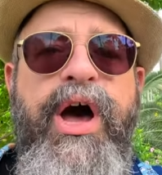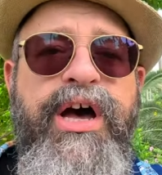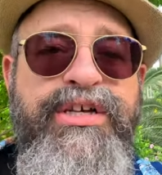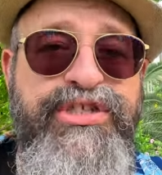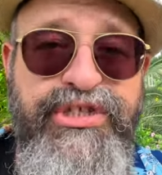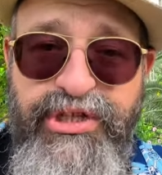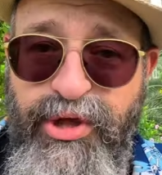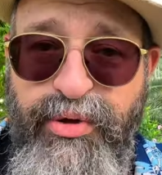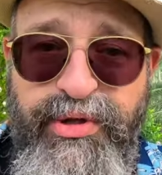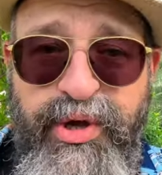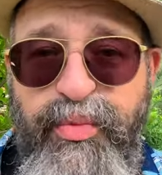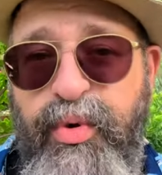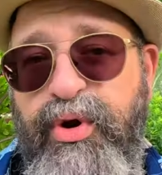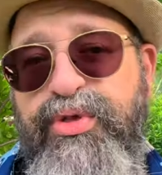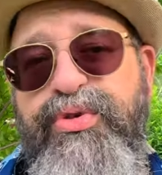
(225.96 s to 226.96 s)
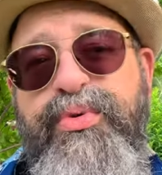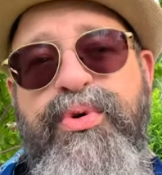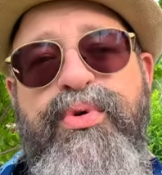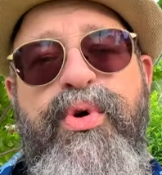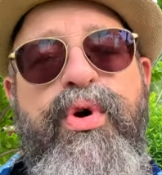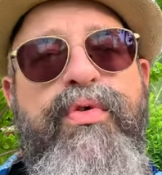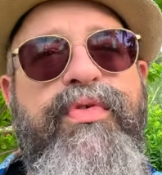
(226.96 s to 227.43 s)
slowly work
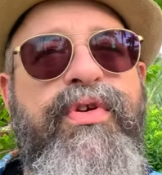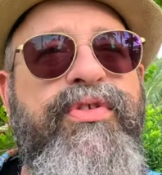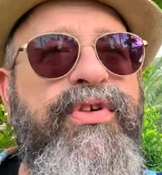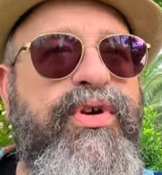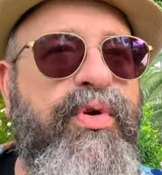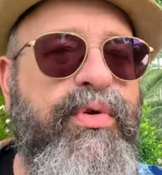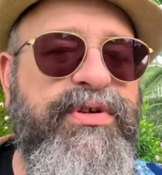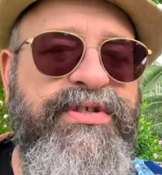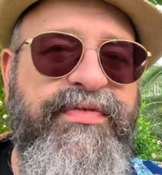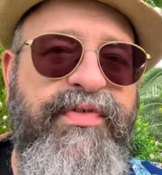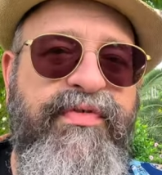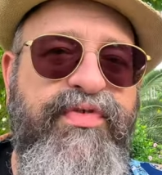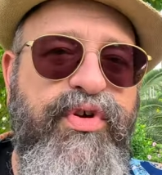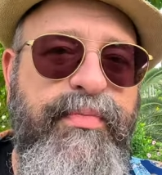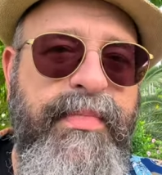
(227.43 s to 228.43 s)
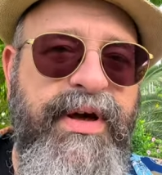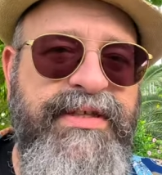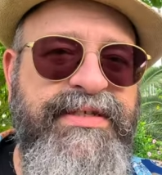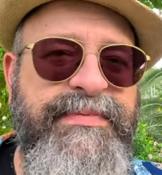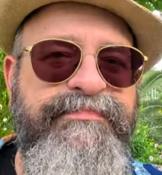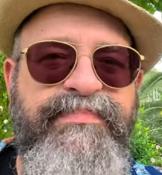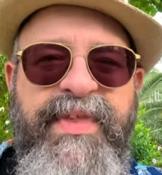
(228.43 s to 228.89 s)
through over the course of a few
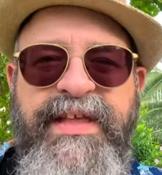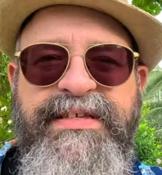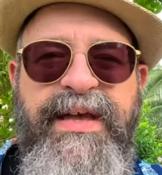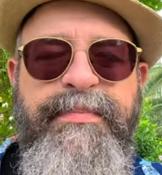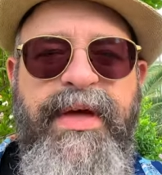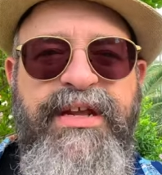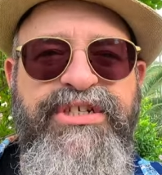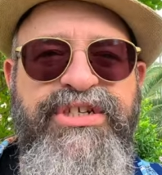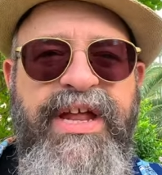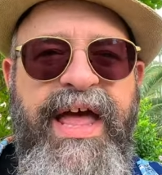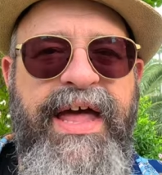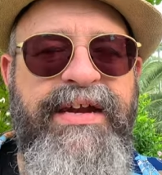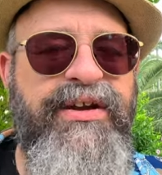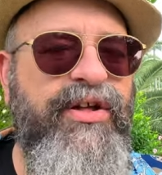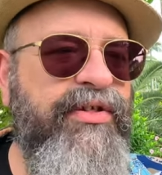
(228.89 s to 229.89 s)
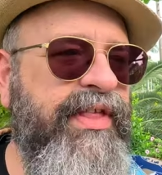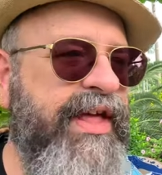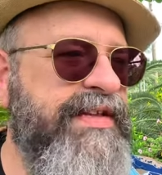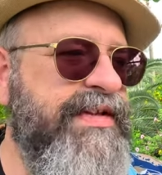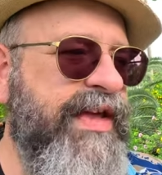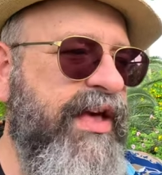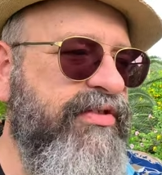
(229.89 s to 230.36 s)
months as I manage to edit all that
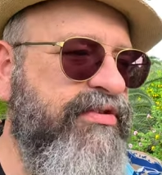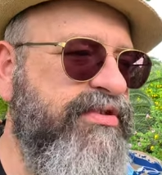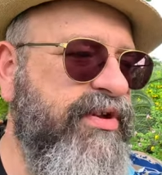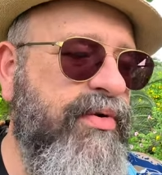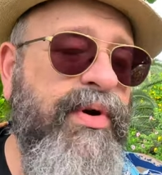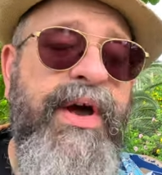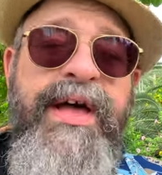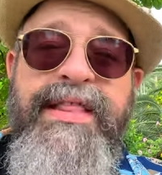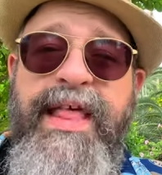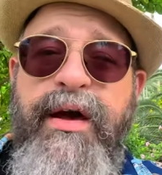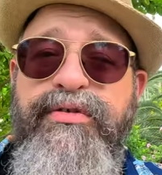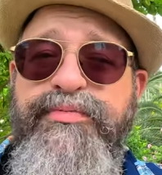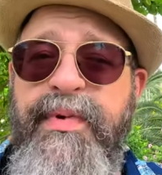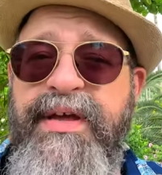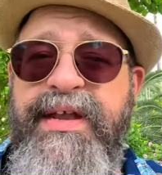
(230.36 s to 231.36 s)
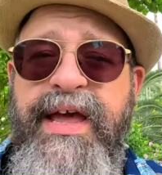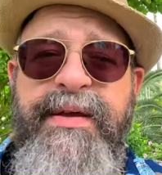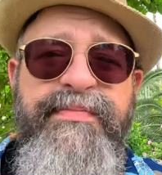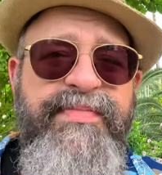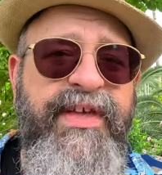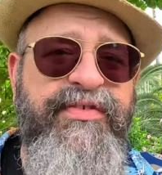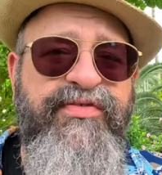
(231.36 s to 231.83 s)
together. So that was my day.
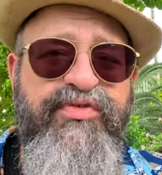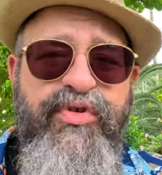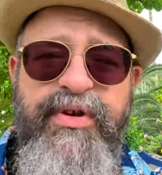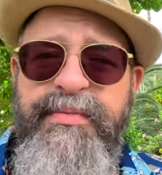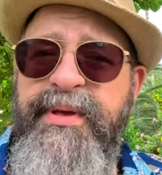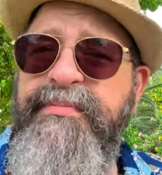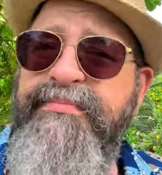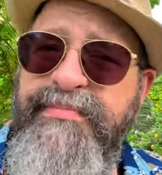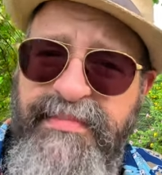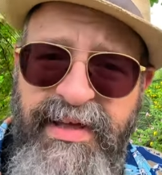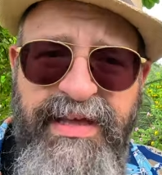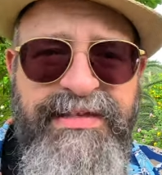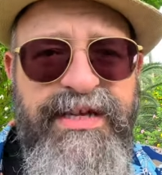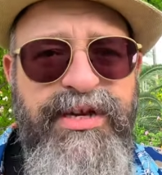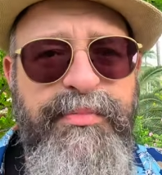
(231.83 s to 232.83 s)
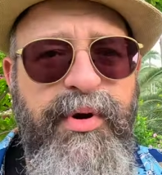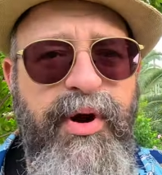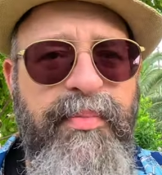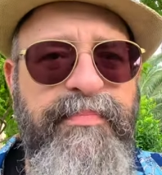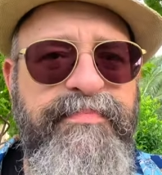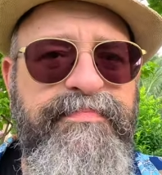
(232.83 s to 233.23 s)
Thanks for joining me. I'll see you tomorrow.